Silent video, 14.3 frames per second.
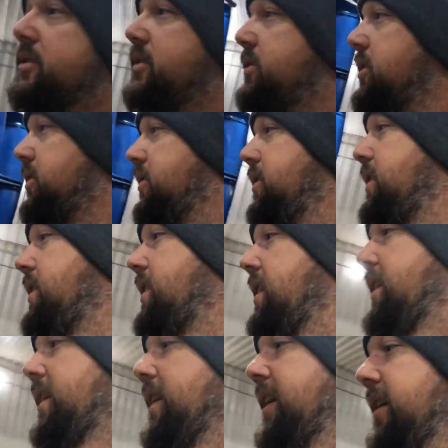So
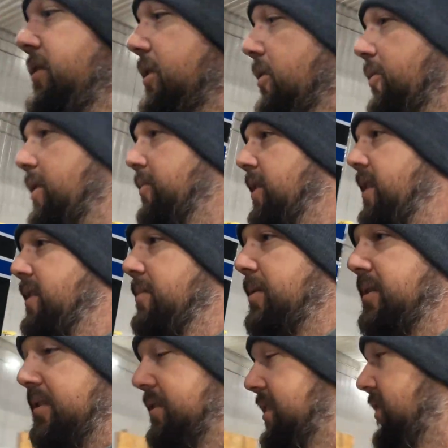I didn't have to go rewiring a
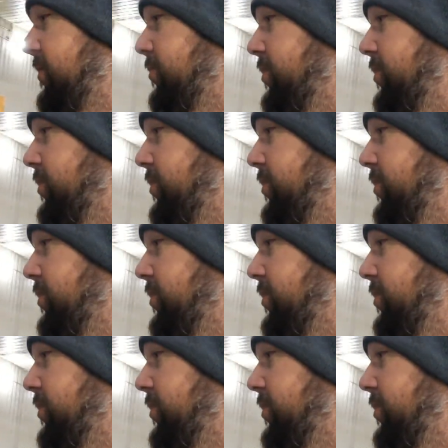bunch of stuff